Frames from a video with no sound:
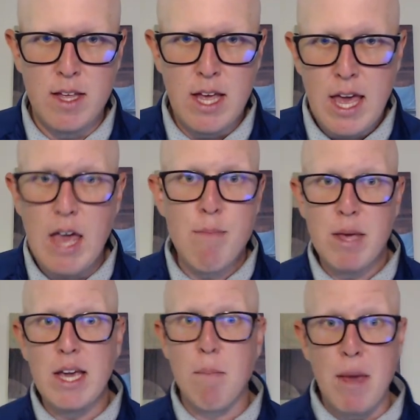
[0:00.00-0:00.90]
Him
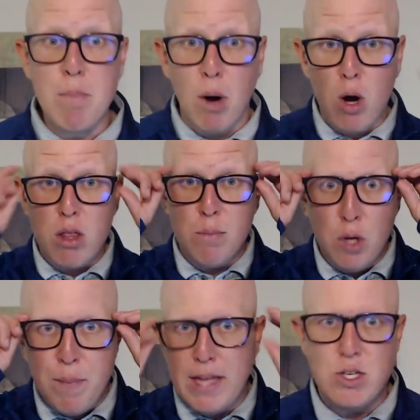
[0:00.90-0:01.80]
being a big part of the
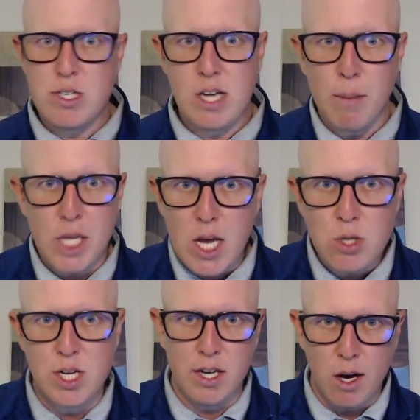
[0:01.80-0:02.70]
bullpen just a couple of years
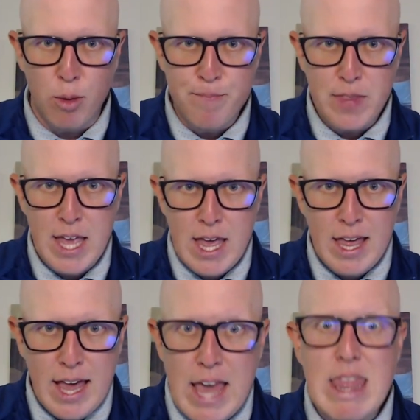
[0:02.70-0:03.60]
ago,
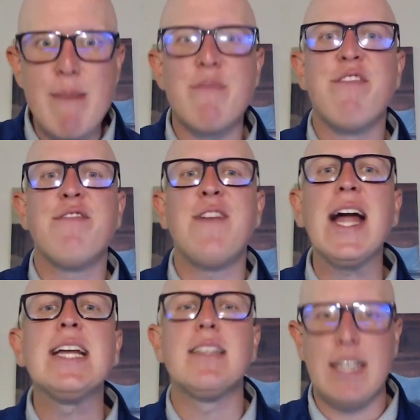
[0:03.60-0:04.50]
and then
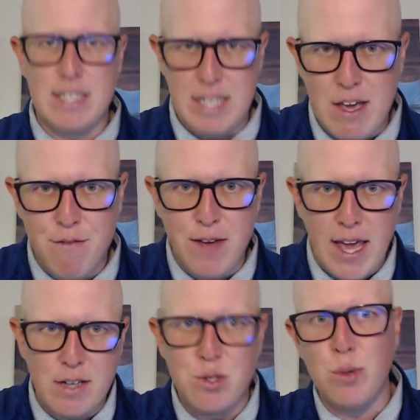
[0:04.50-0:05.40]
finally
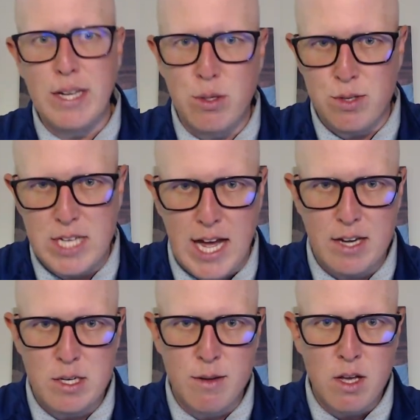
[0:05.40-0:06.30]
DFAing Touki
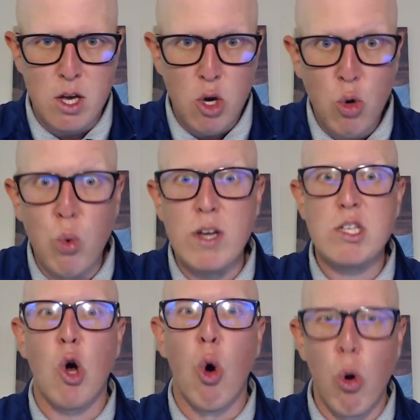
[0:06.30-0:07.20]
Toussaint, who was
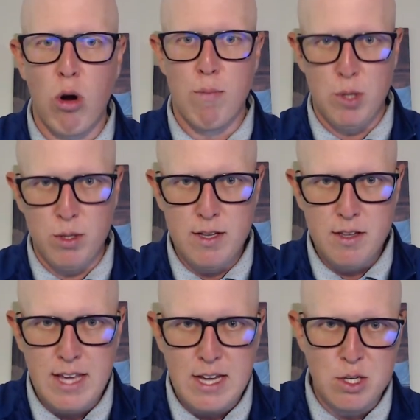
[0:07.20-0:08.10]
horrible
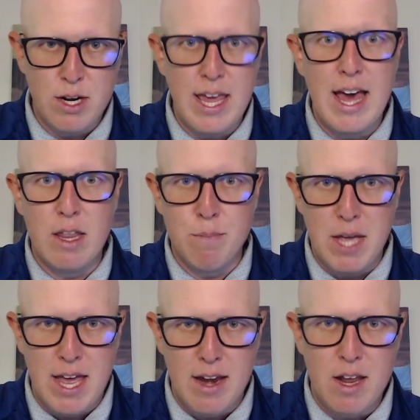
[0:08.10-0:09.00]
yesterday out of the
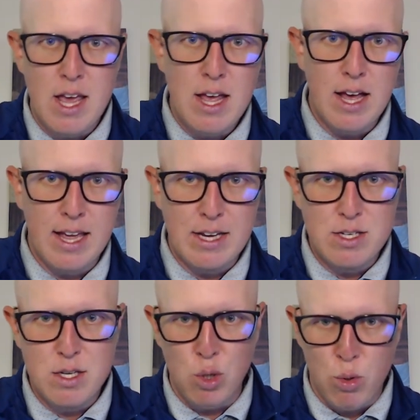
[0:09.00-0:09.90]
pen
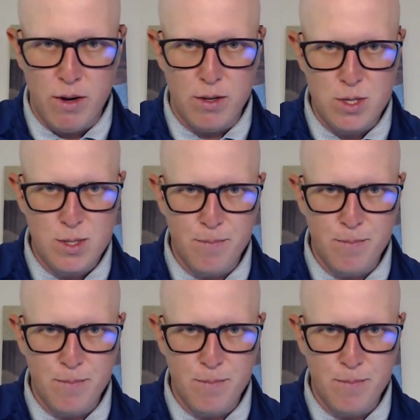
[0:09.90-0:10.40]
against the Orioles.